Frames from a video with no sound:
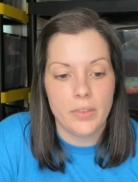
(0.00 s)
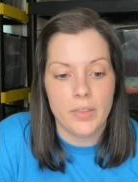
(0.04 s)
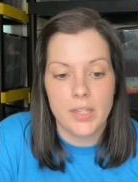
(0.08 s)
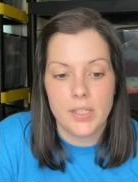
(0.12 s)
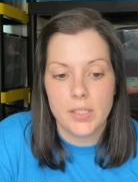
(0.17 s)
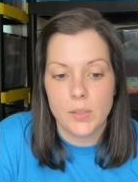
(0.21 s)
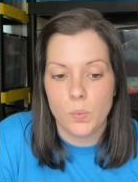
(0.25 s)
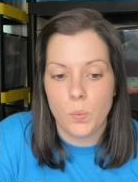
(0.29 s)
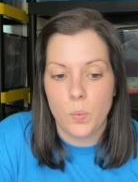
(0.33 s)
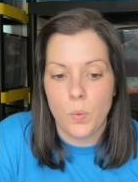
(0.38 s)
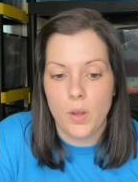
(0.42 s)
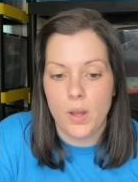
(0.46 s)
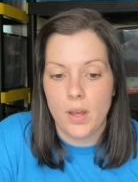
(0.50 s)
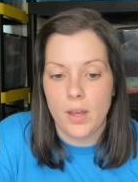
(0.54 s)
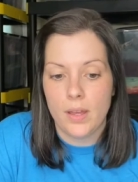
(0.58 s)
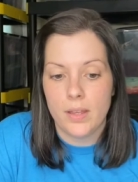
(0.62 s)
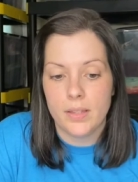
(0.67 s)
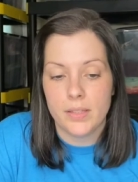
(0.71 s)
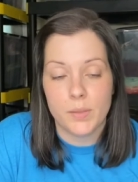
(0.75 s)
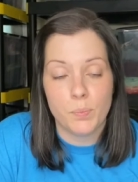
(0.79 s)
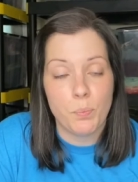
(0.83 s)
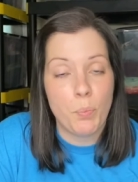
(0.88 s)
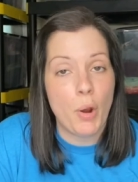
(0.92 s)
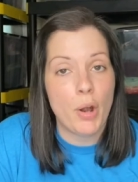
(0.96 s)
This
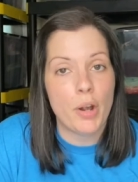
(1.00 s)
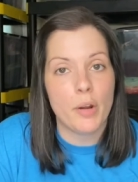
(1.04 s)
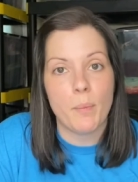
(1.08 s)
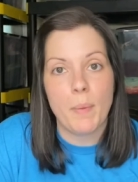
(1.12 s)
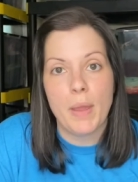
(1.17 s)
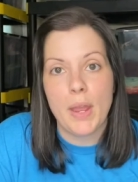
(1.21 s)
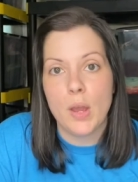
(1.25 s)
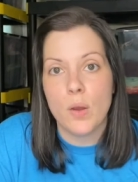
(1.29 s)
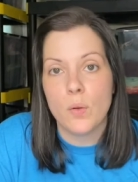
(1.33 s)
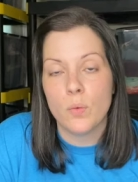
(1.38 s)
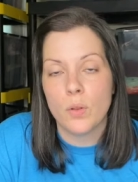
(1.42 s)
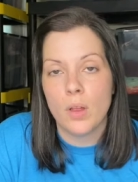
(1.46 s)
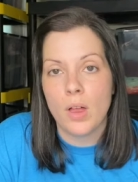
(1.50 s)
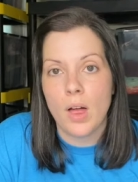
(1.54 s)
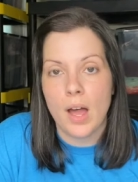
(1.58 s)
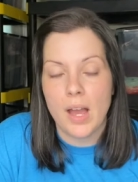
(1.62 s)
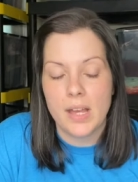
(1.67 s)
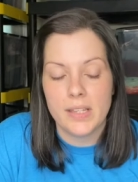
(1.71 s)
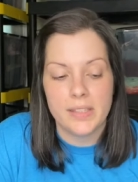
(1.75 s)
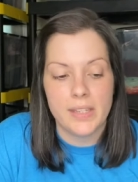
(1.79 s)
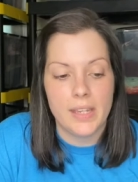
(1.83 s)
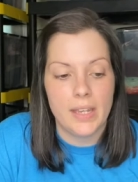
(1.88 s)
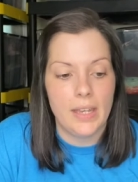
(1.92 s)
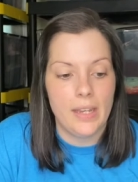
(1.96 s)
was part of my own
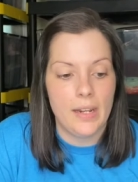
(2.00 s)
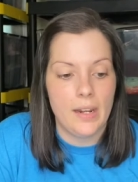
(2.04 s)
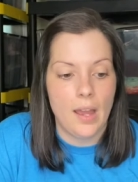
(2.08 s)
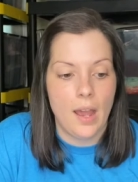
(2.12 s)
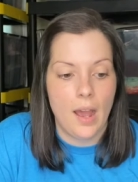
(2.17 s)
closet.